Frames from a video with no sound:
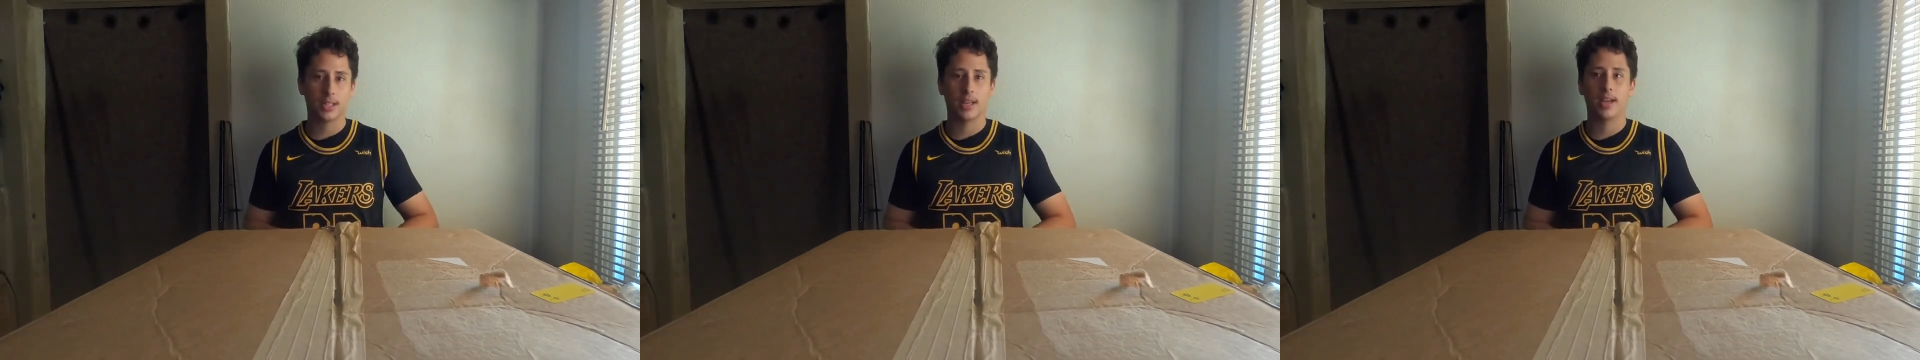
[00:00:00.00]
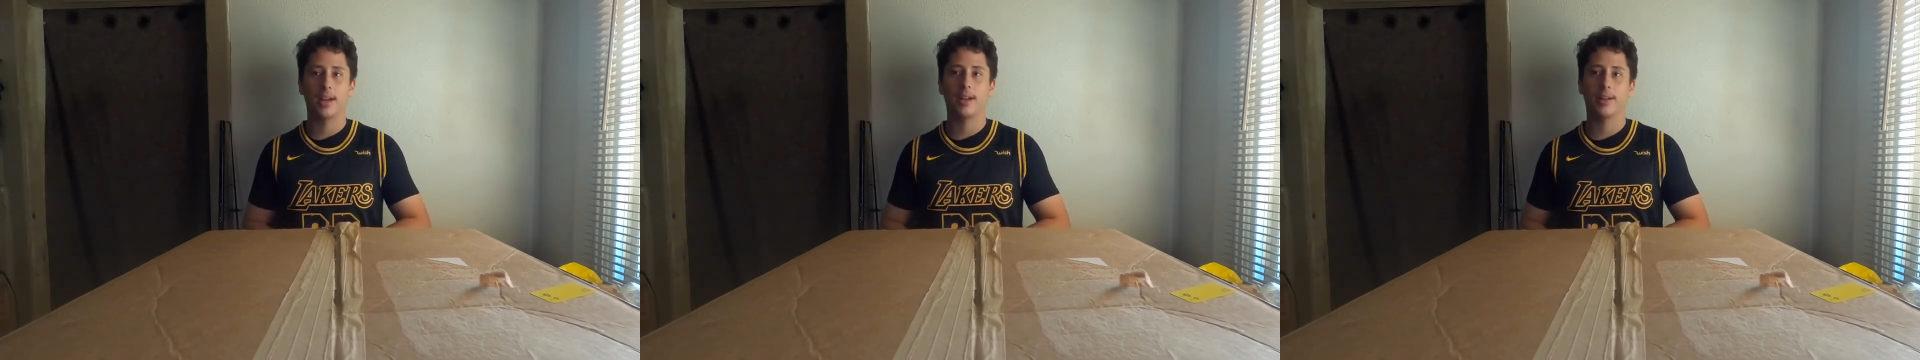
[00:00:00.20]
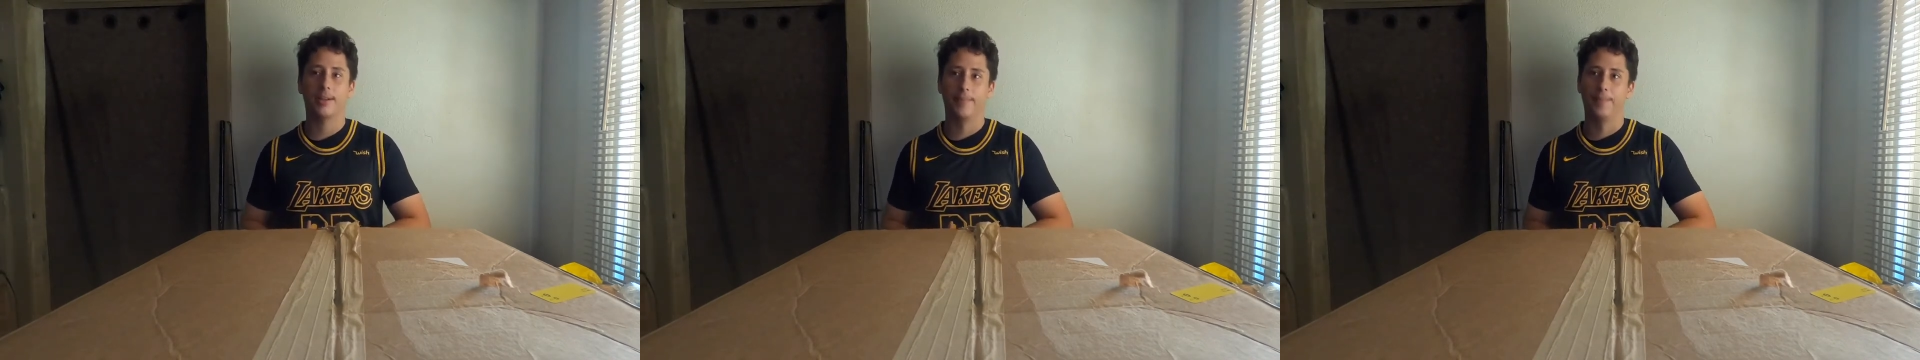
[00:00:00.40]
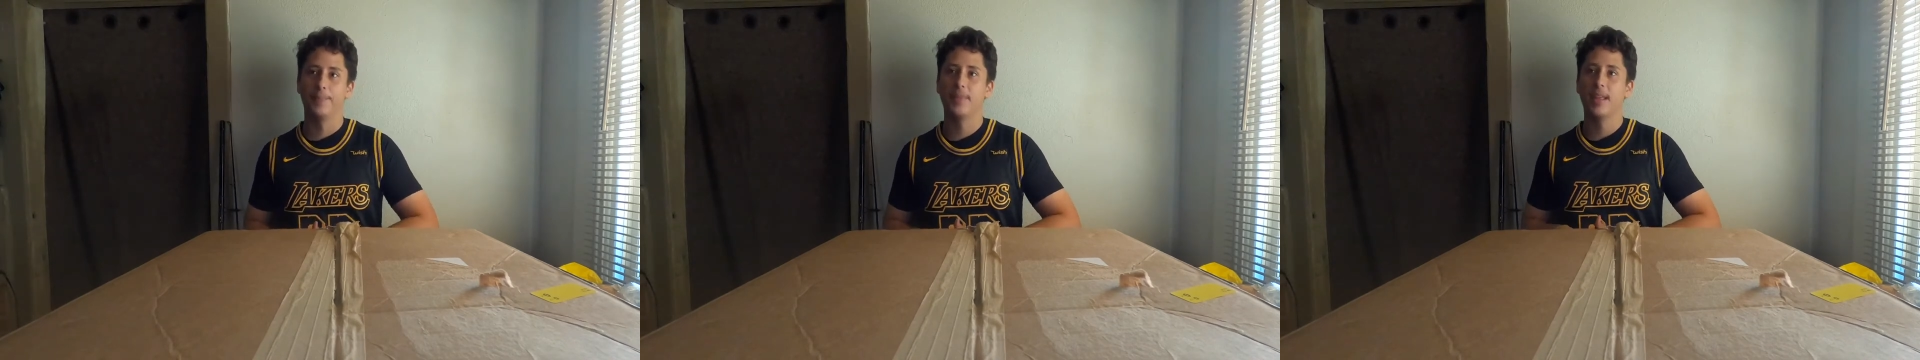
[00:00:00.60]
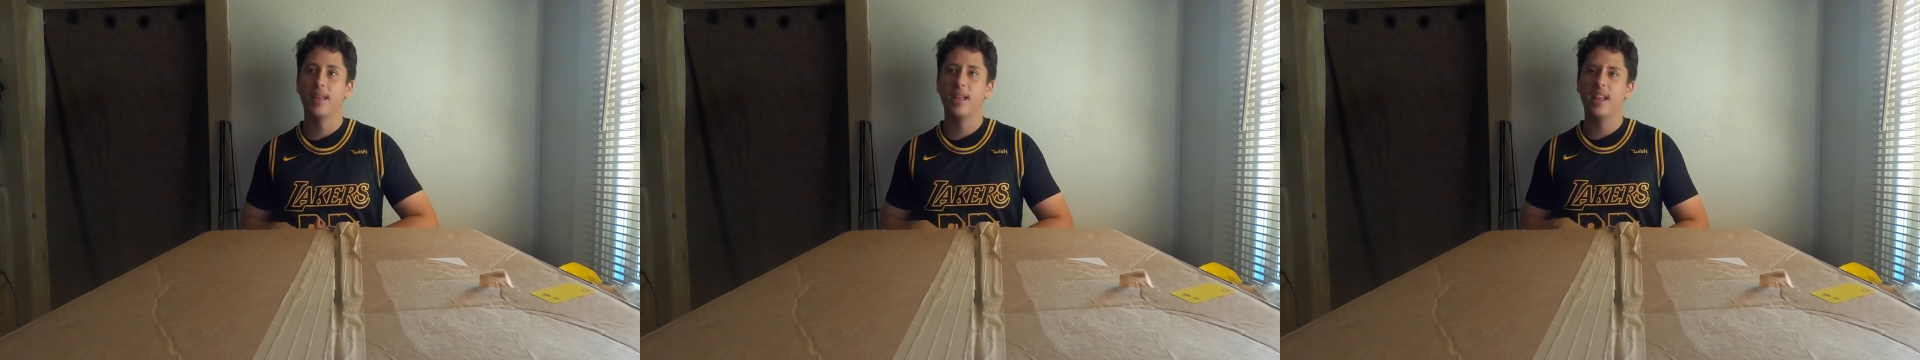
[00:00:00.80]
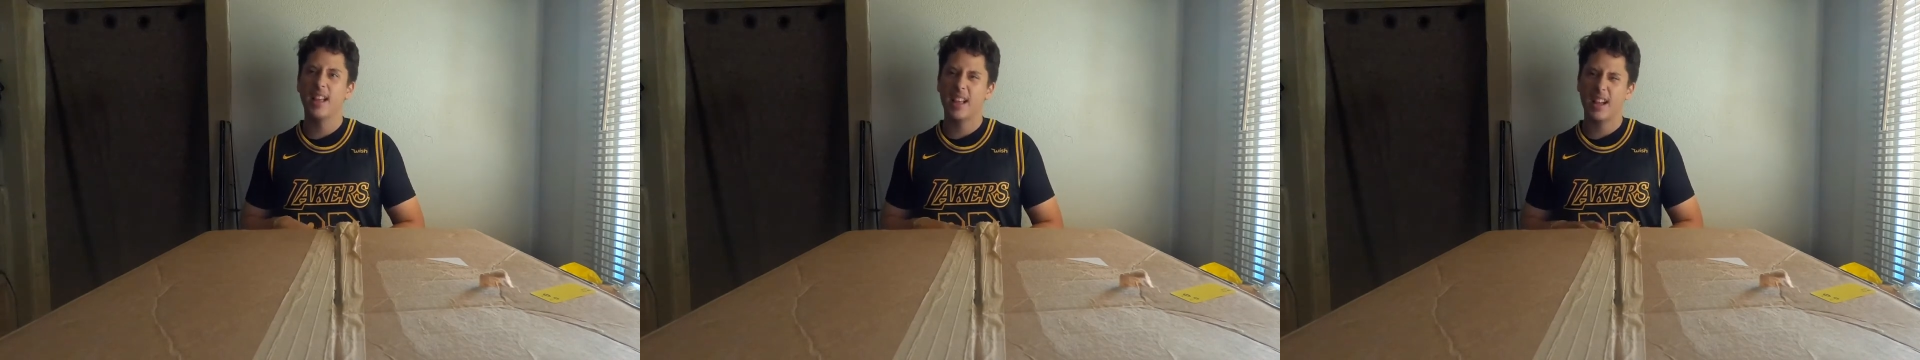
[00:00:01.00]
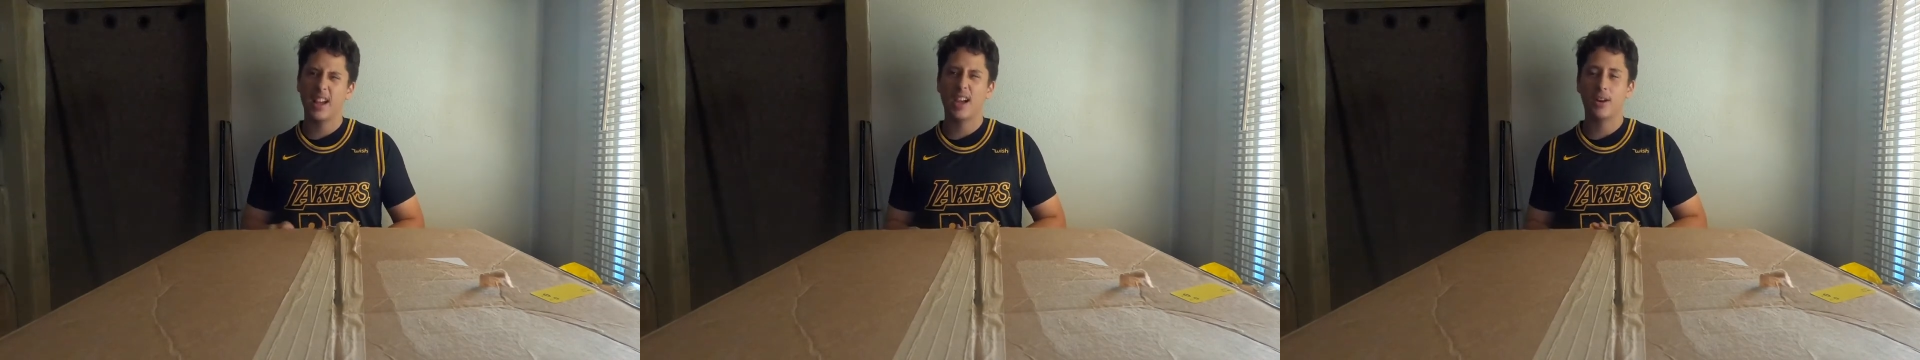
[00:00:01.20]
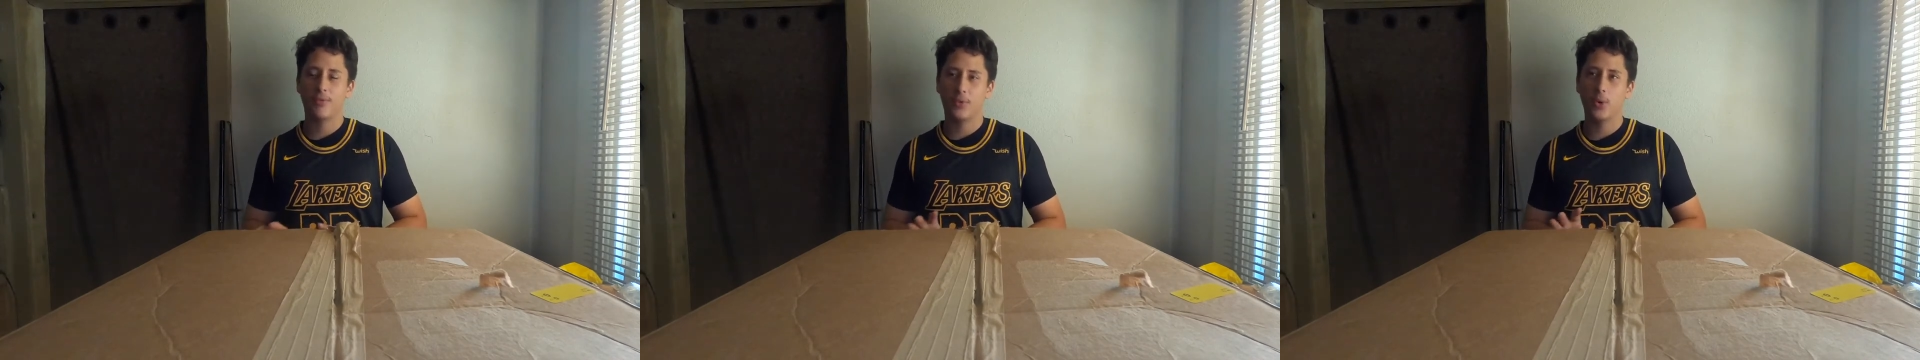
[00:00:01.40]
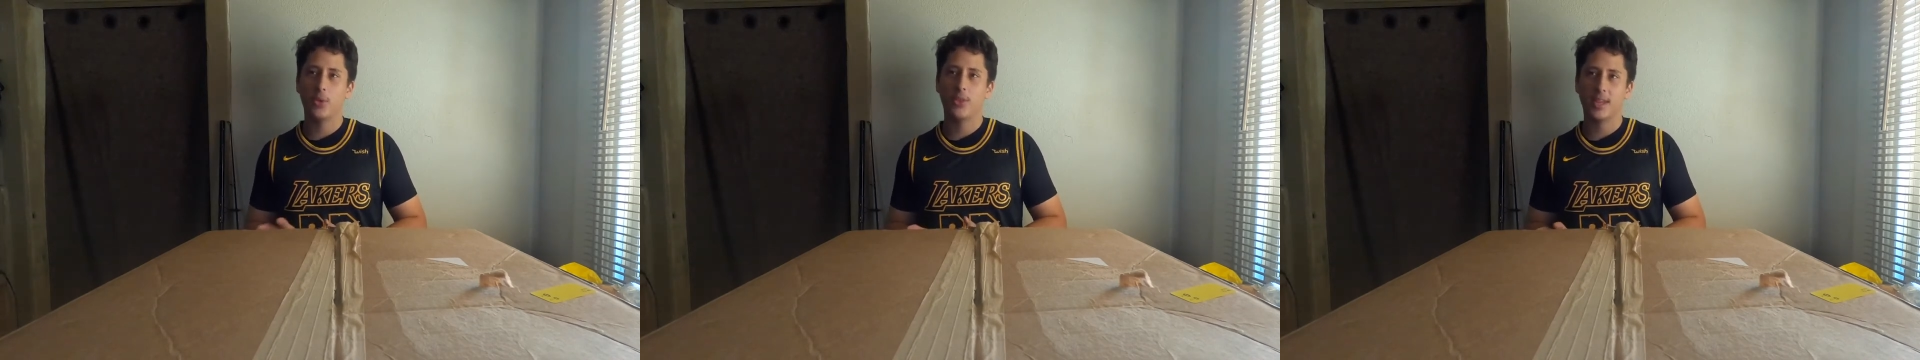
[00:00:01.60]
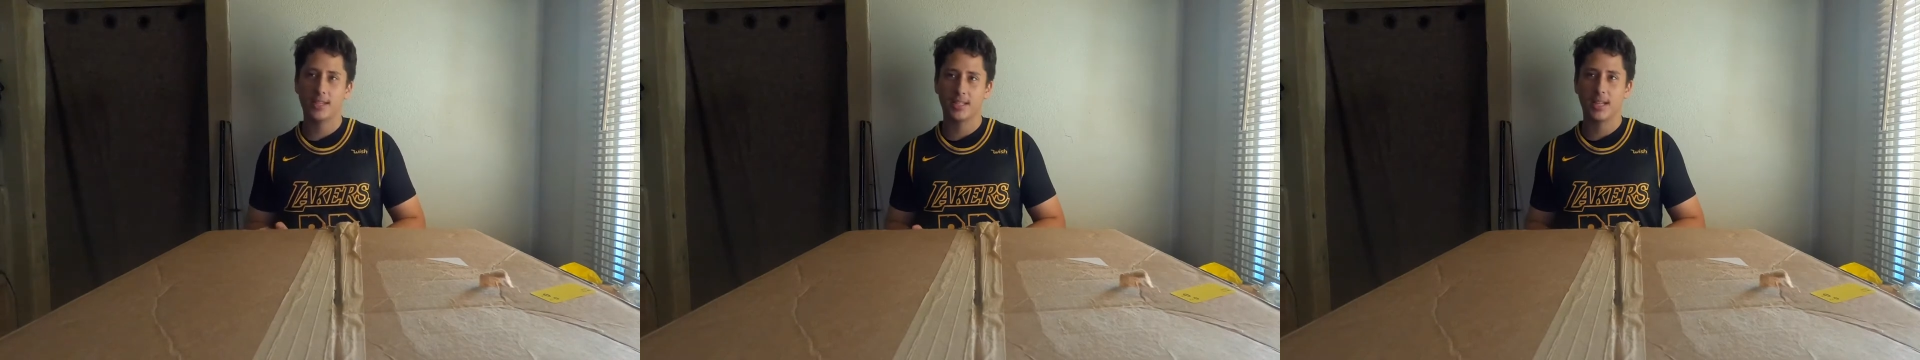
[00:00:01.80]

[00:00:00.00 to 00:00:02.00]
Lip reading: I got a few things